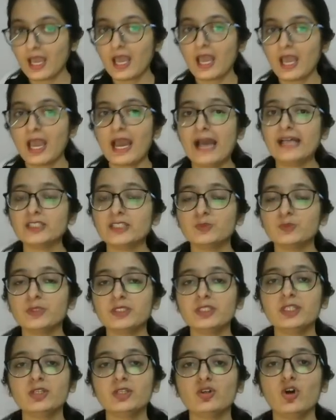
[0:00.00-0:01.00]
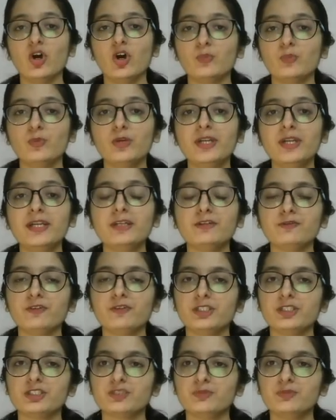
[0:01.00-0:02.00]
As per the Corporate
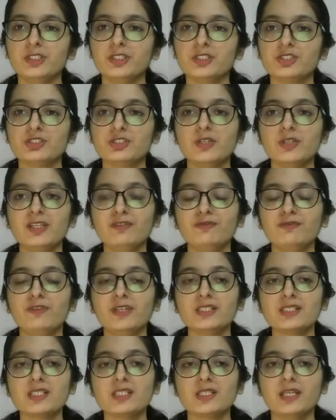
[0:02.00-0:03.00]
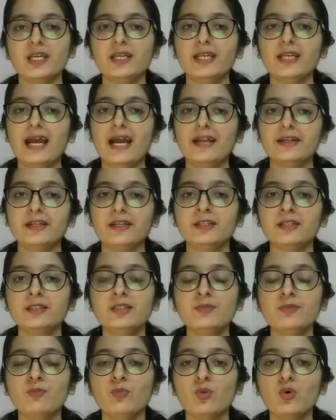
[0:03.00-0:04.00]
Affairs Ministry, which state added
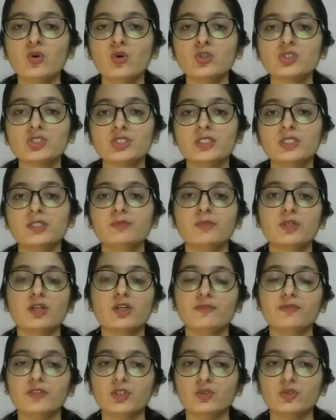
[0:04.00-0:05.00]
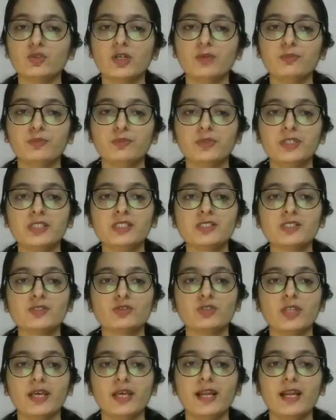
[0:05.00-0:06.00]
the most number of new companies?
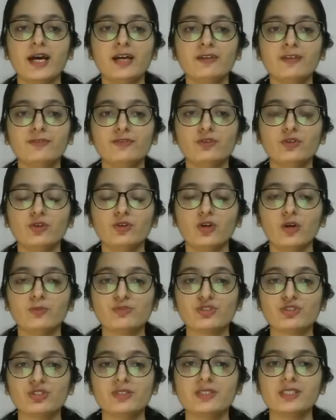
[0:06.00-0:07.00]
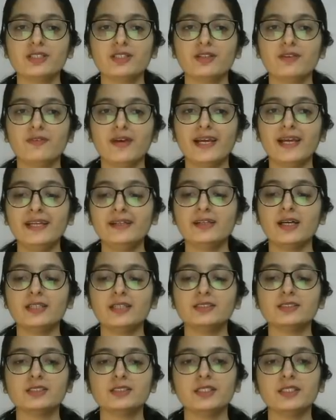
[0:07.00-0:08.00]
So there are 4 options and the right
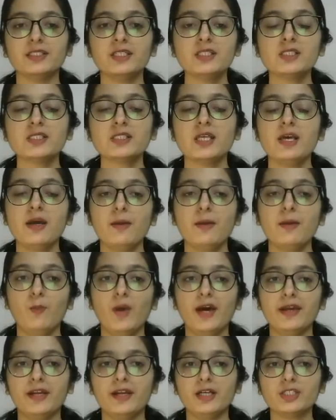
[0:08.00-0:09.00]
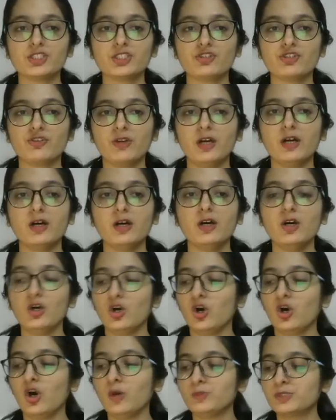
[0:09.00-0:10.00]
answer is Maharashtra.
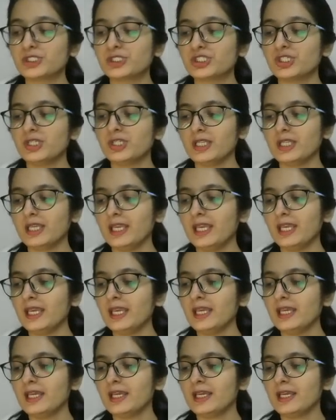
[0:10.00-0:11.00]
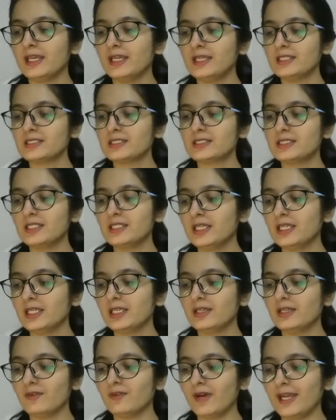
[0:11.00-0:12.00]
Option A is
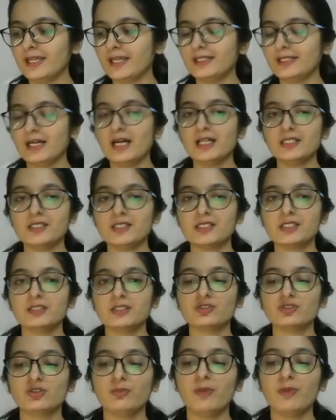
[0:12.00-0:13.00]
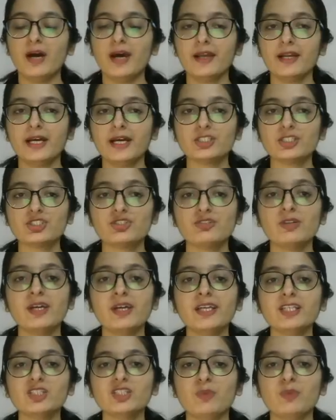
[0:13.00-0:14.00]
the right answer. So
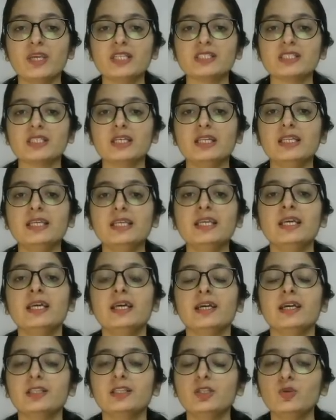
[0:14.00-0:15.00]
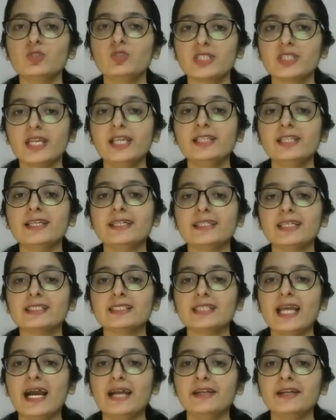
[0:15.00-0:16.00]
Maharashtra is basically the state that
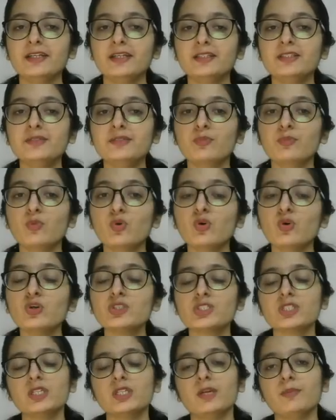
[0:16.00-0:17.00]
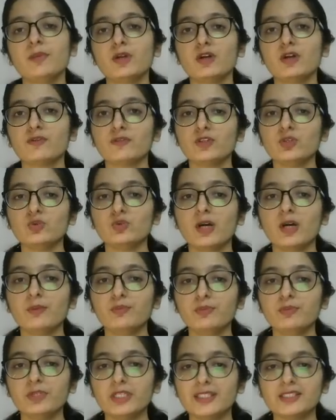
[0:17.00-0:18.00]
has added the most number of new
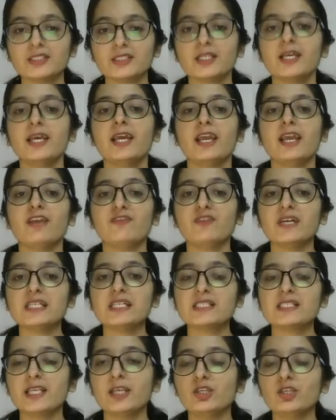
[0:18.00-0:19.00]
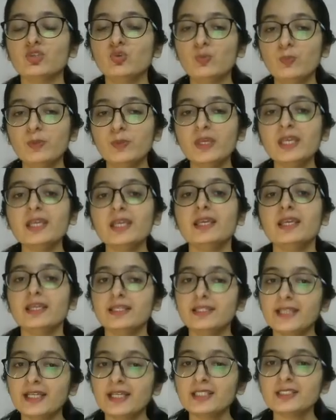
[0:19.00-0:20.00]
companies. If I say UP,
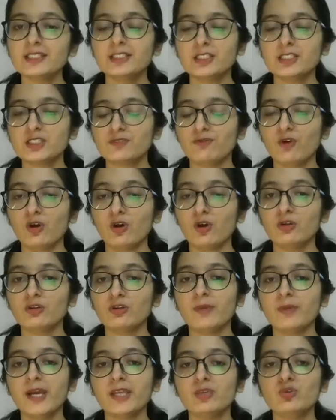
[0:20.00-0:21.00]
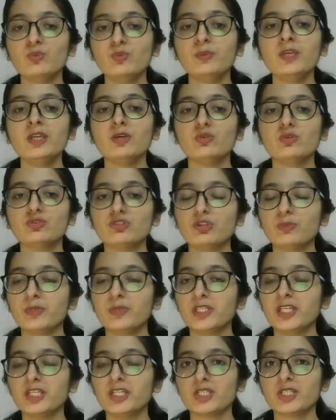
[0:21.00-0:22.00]
yes, it is followed by UP. Uttar
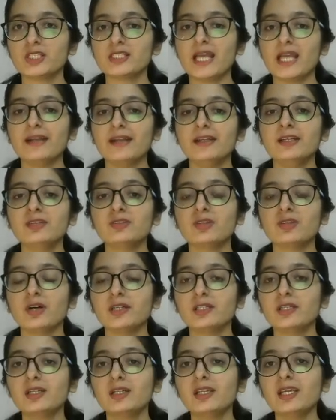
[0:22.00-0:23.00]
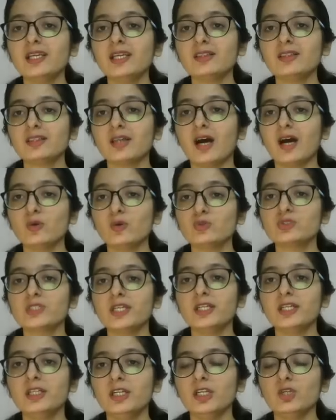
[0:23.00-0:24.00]
Pradesh has added
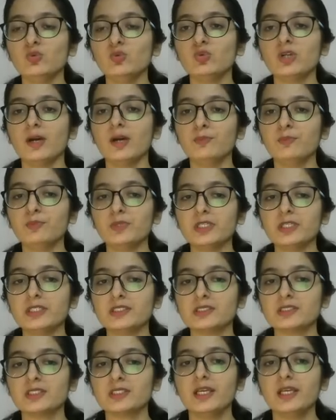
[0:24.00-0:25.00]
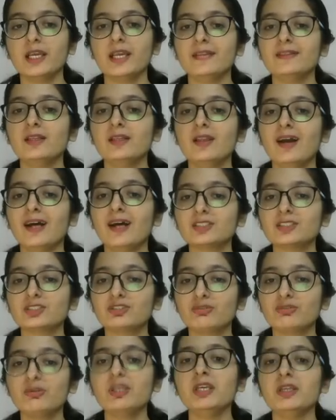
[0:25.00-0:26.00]
30,000 new companies in the
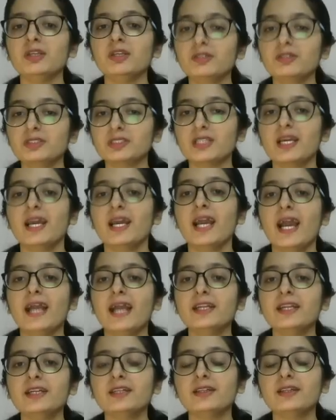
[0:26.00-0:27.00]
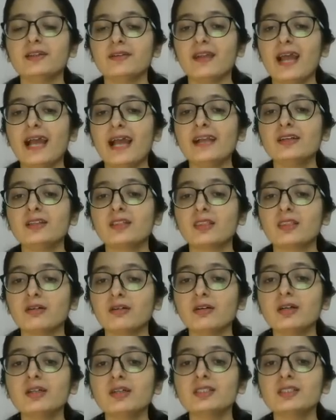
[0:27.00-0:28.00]
last 3 years, and it ranked
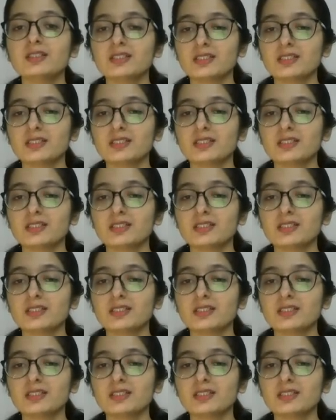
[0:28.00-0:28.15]
3rd